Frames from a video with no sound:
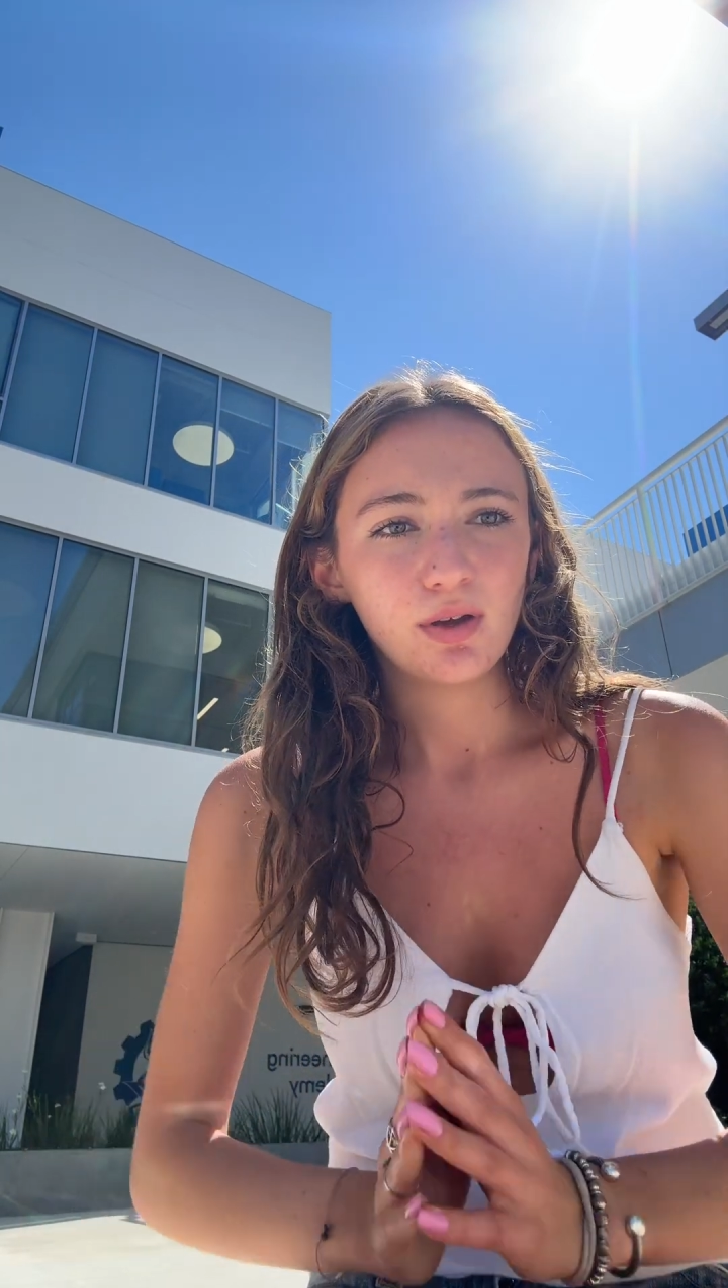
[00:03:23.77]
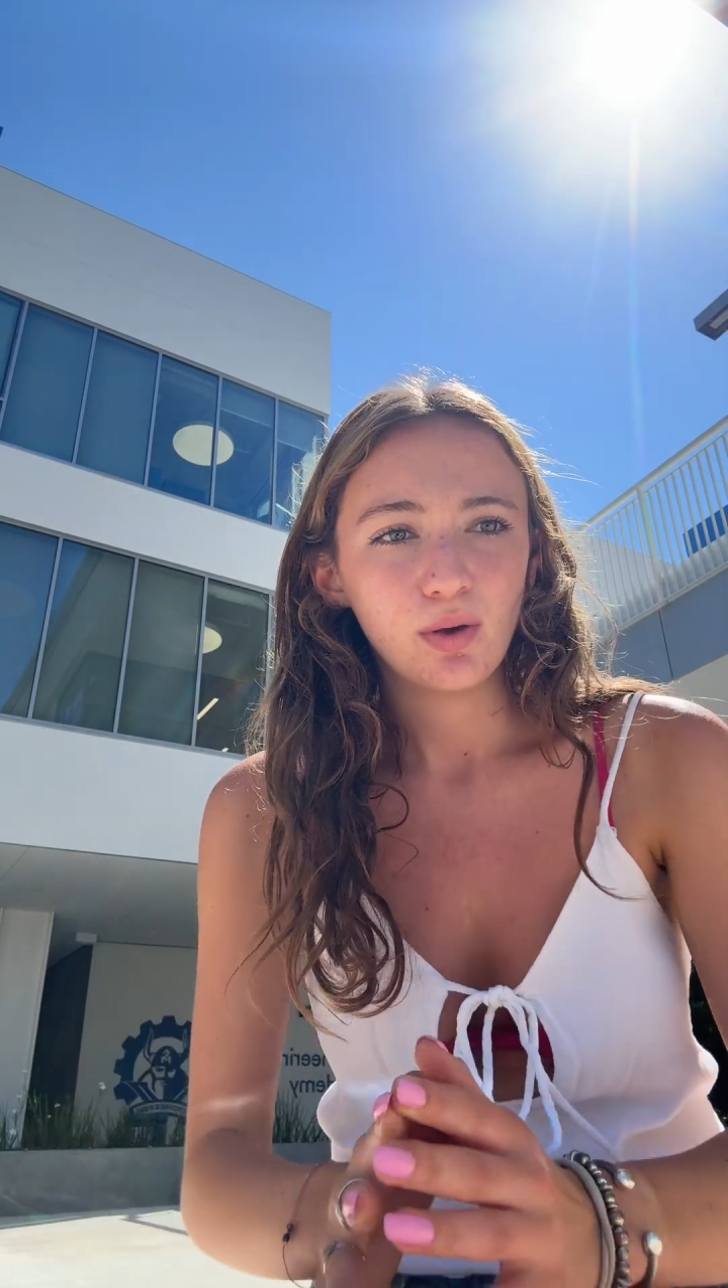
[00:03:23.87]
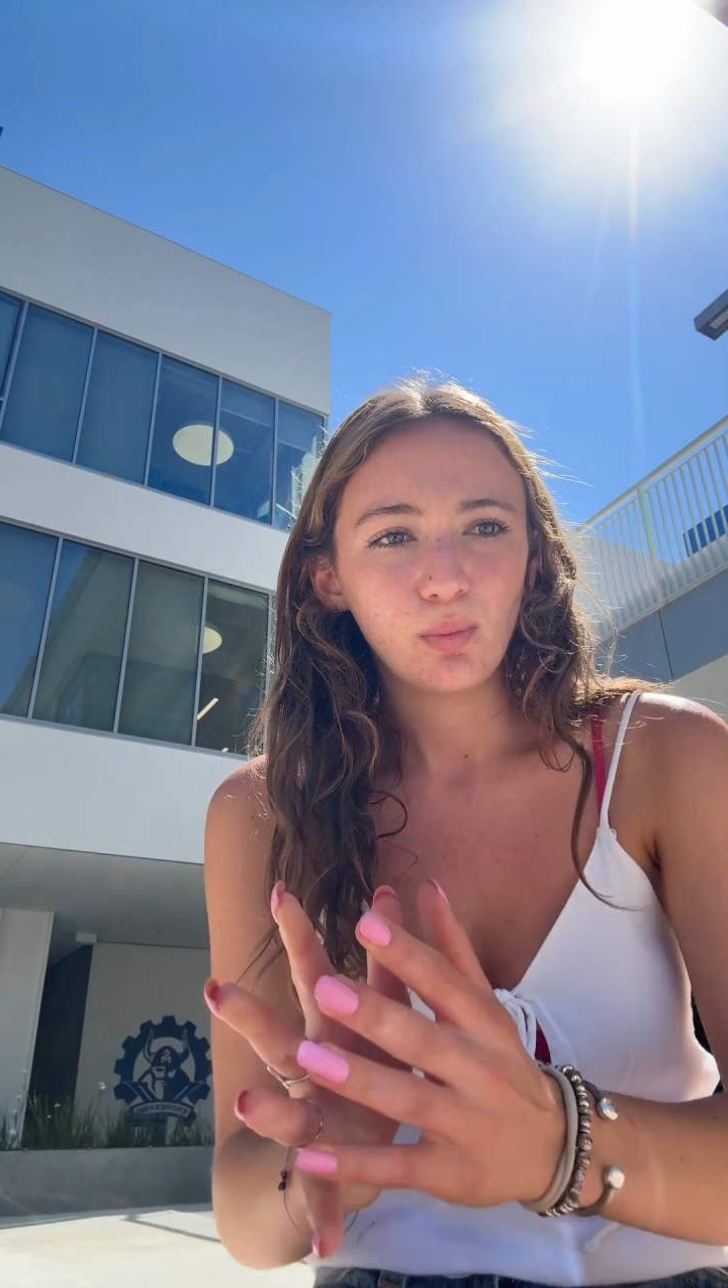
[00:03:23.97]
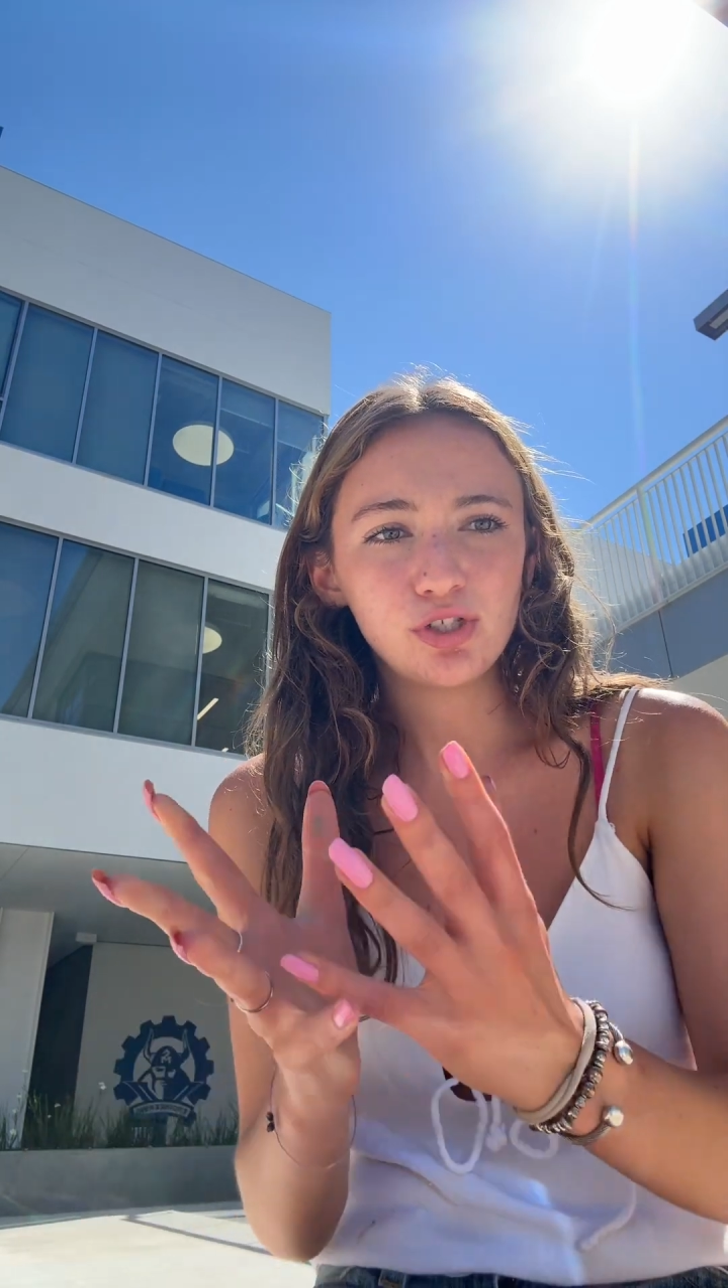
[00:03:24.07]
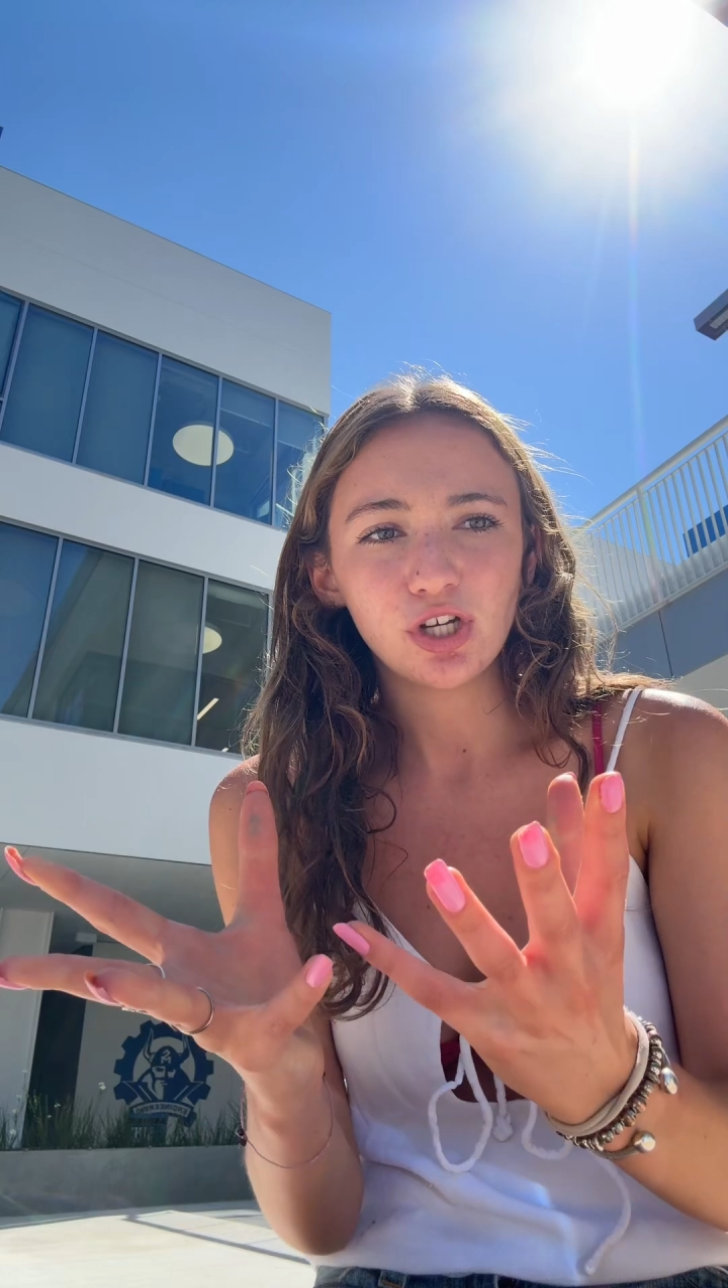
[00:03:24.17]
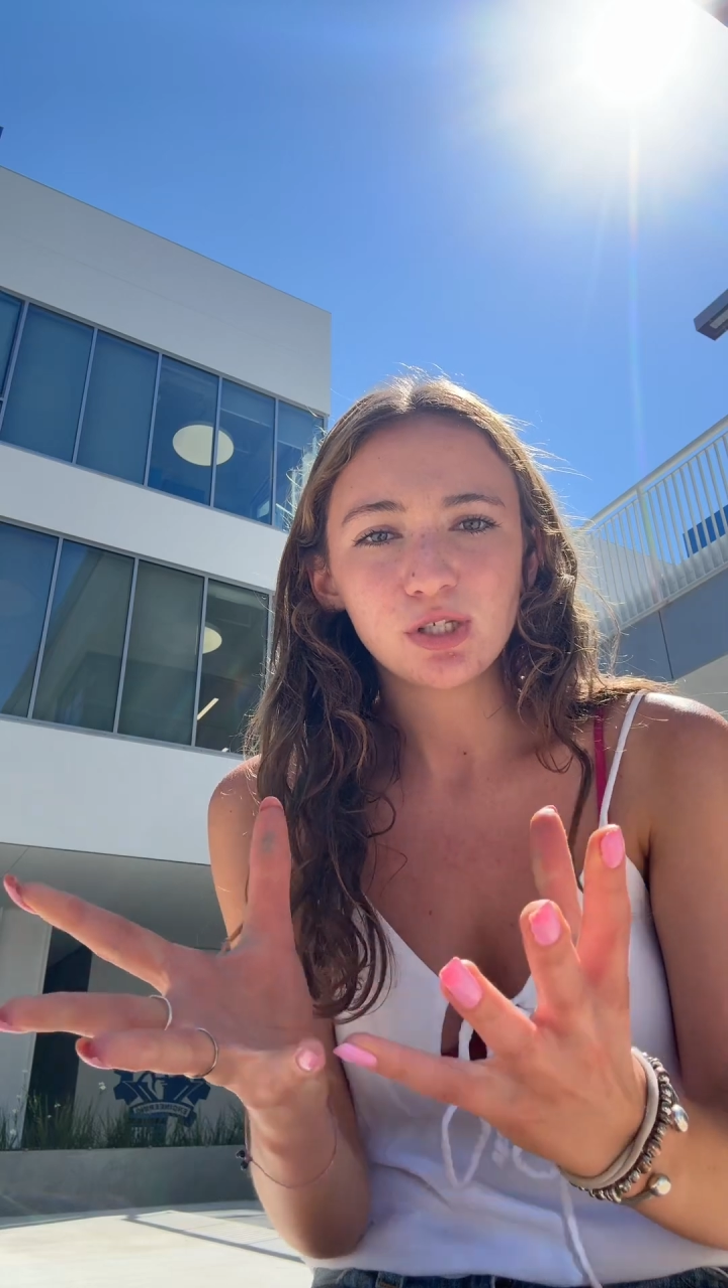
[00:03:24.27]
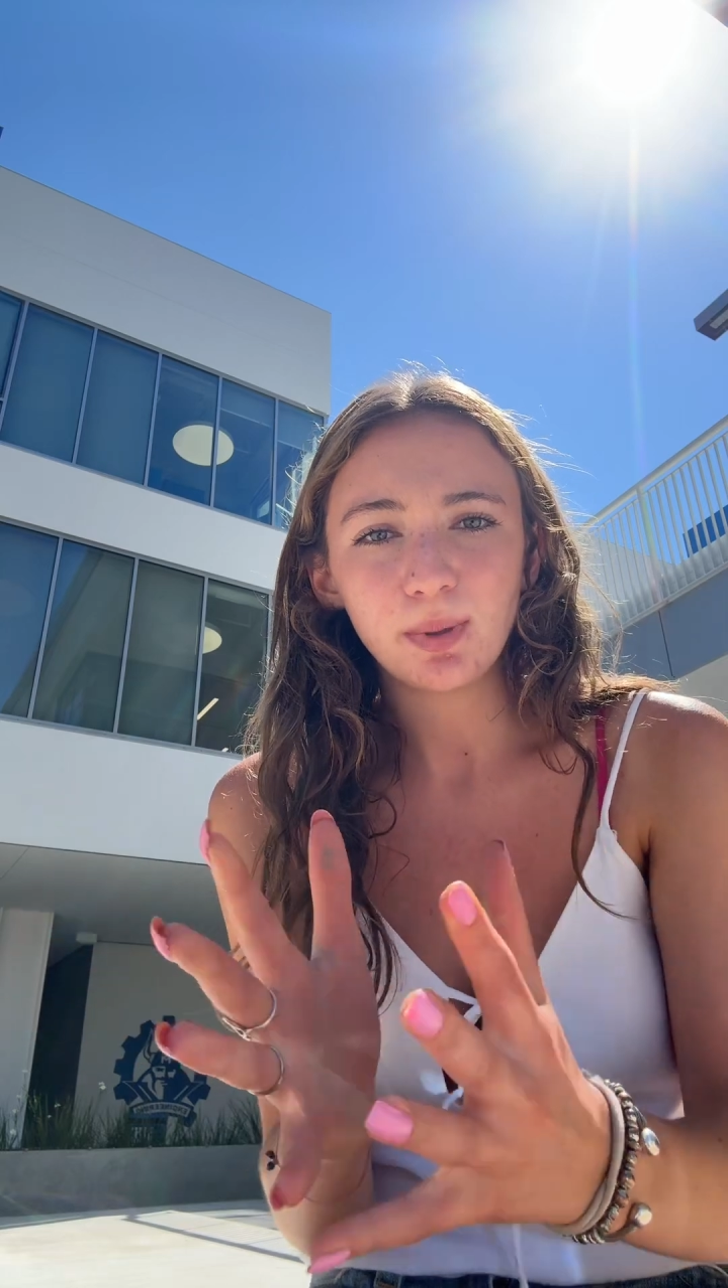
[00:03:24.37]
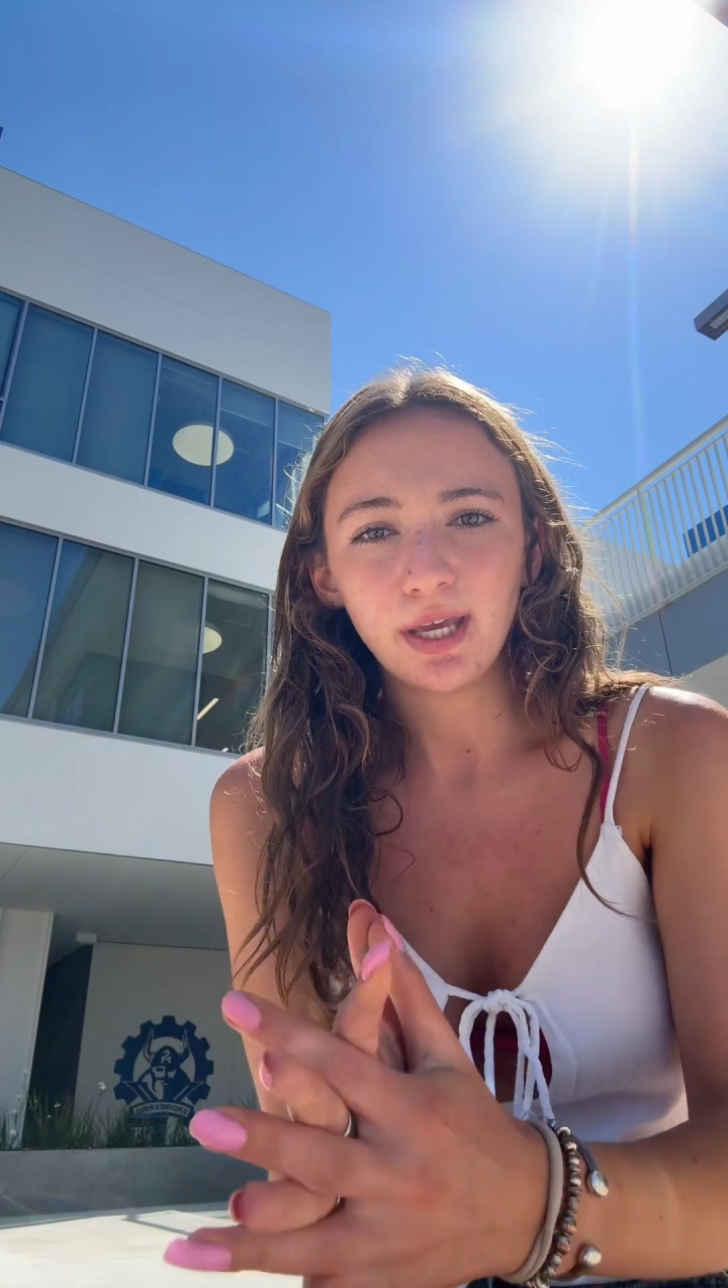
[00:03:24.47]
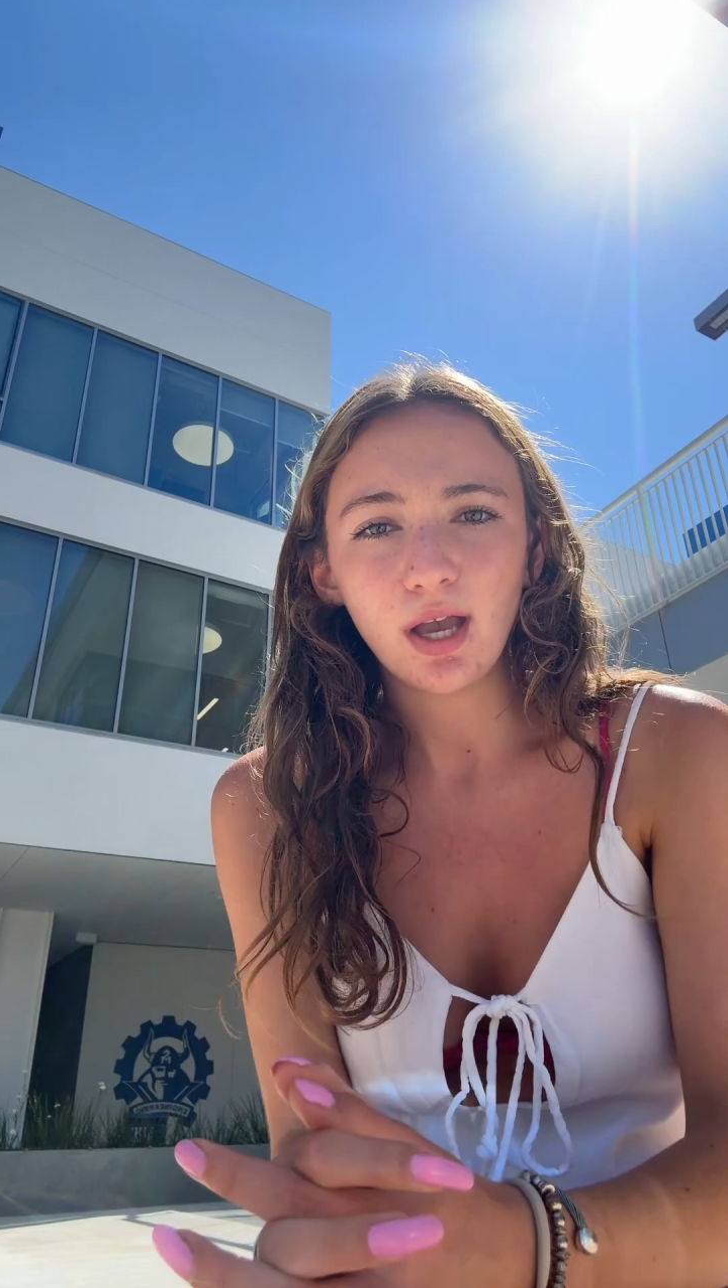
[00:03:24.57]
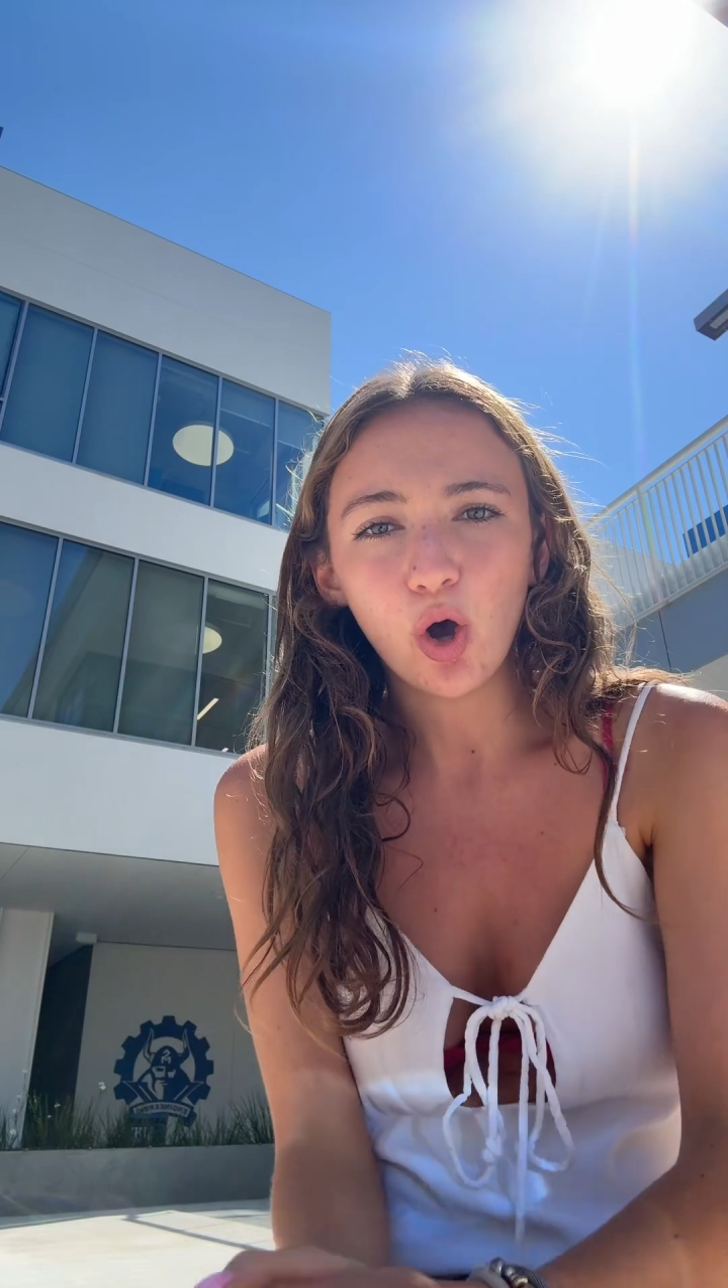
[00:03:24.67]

when just being